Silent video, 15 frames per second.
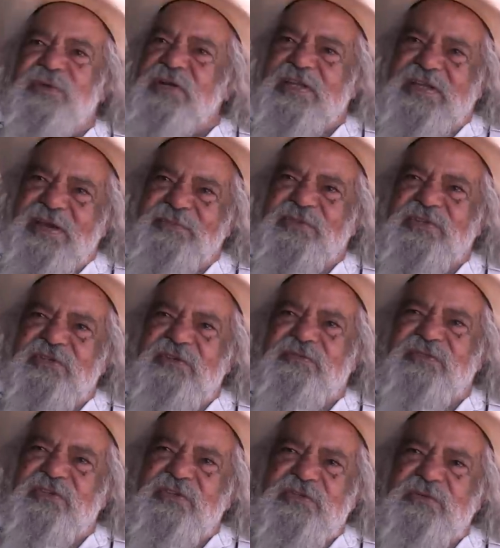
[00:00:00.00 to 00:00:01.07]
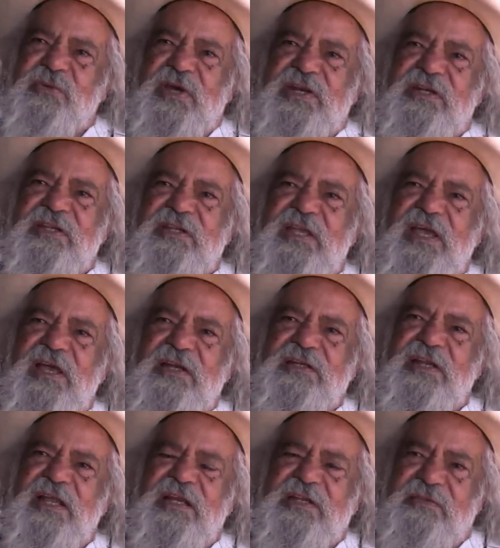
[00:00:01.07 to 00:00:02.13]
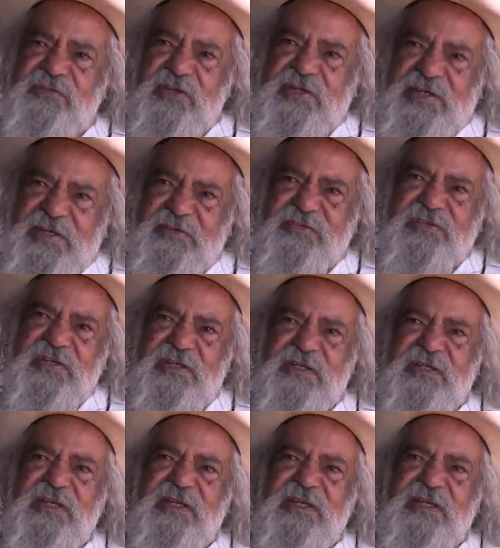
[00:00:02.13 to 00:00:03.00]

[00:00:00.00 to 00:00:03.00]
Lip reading: want to come with you for this one. I'll give you a lift.